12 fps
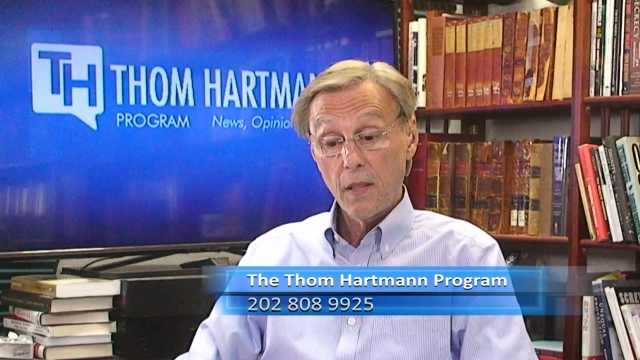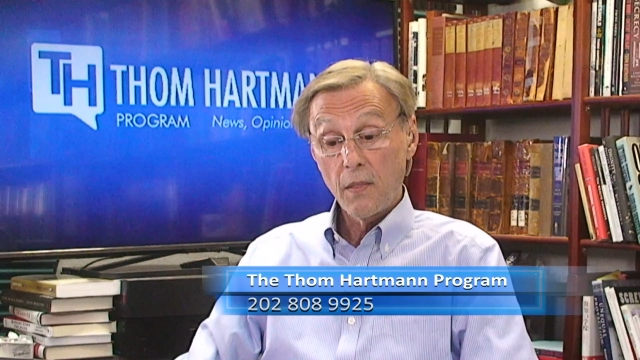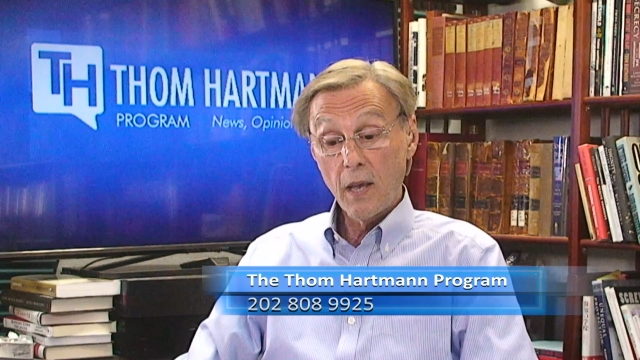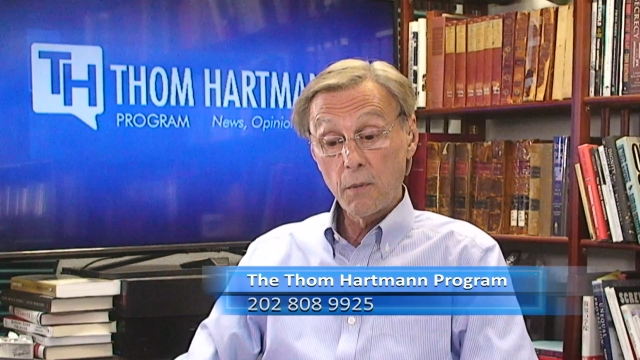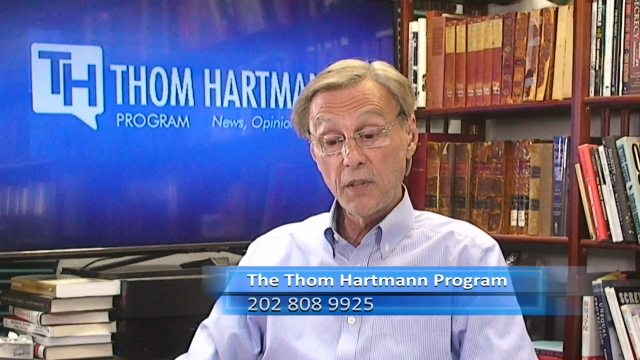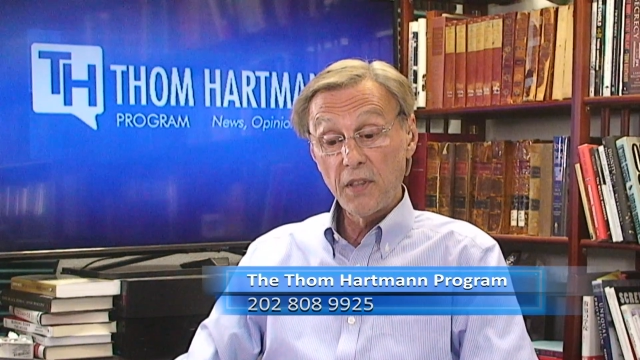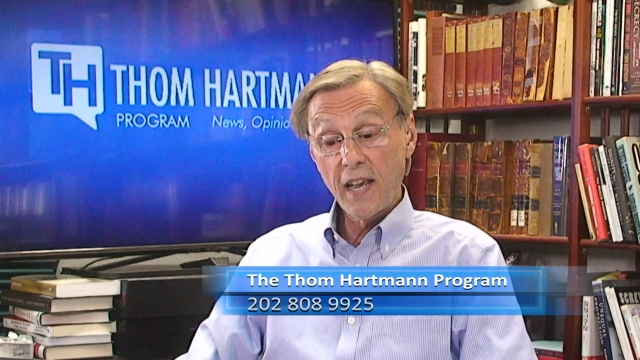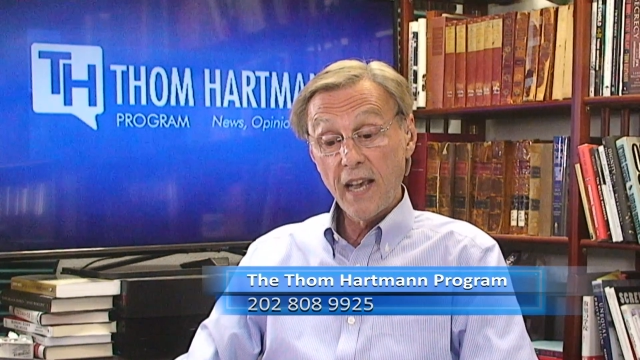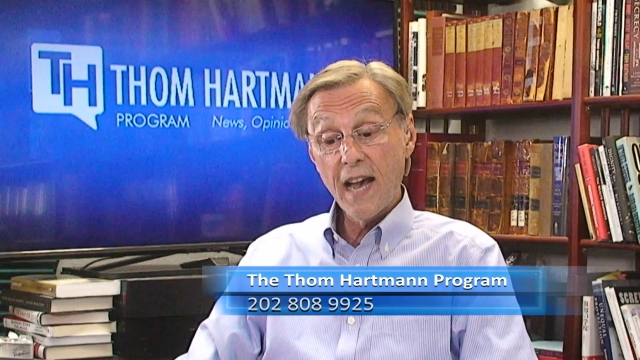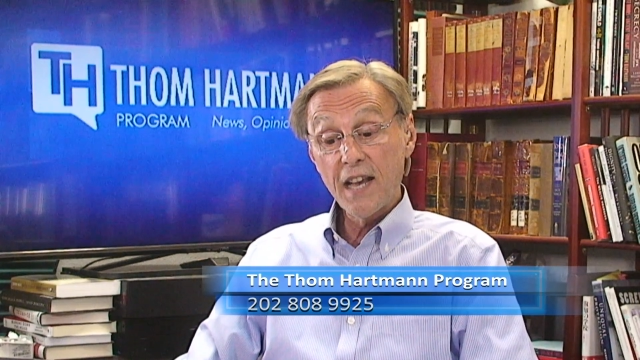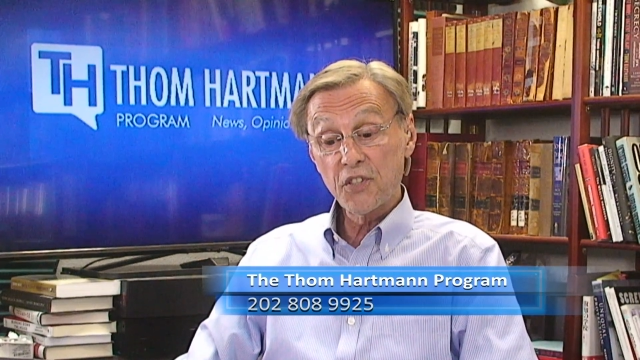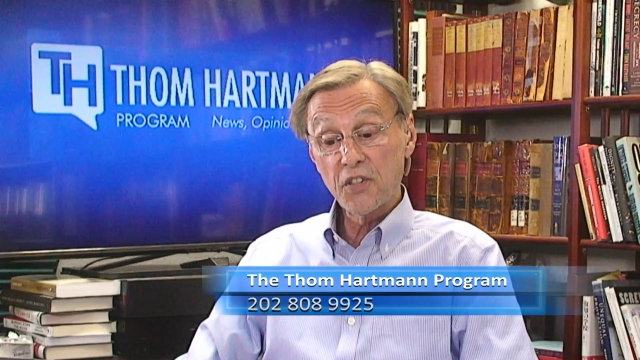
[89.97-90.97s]
Then, when they
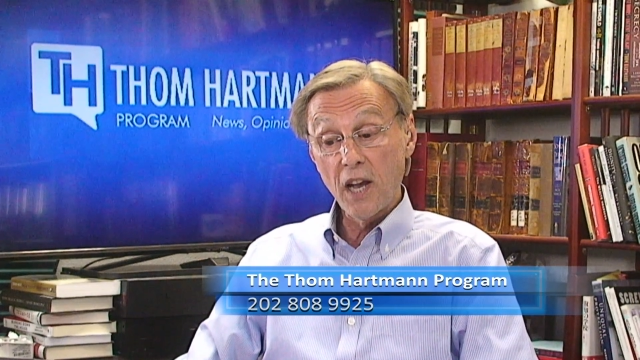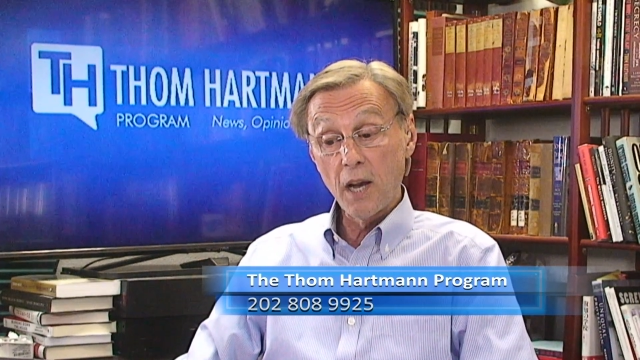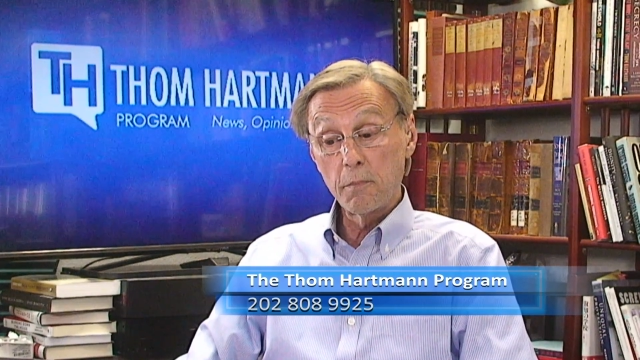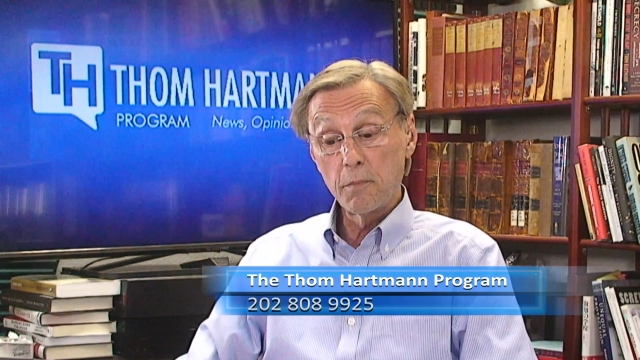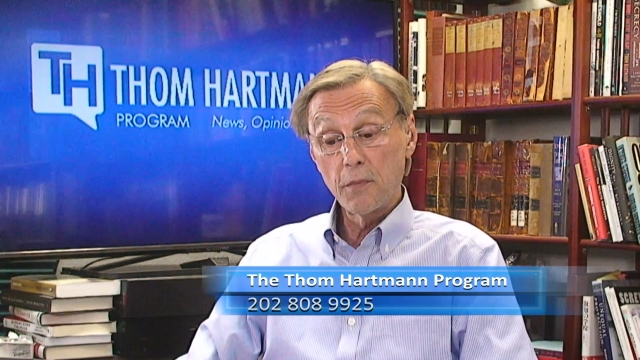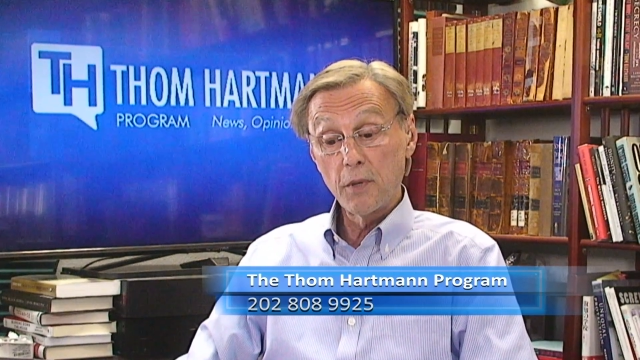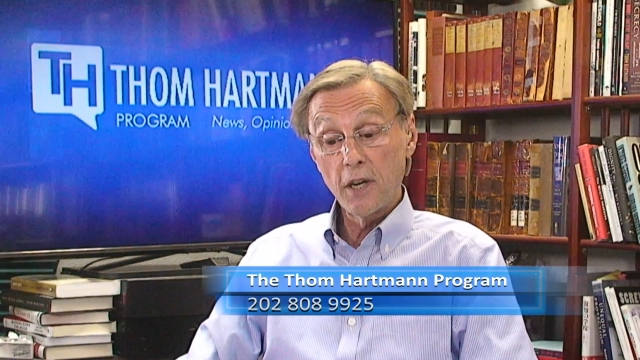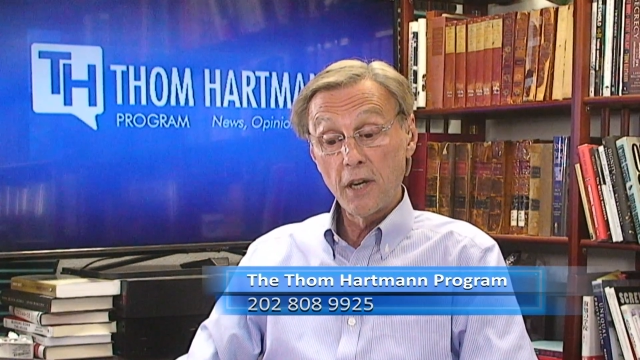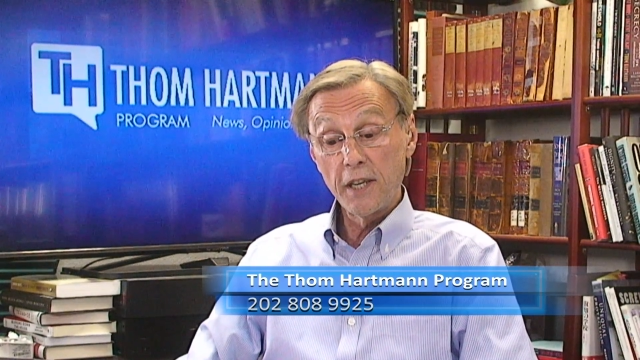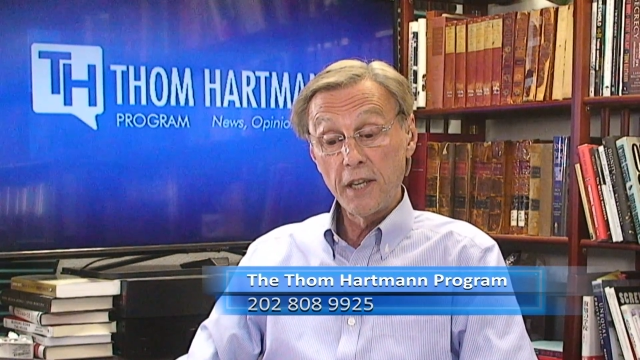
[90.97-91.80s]
asked them uh,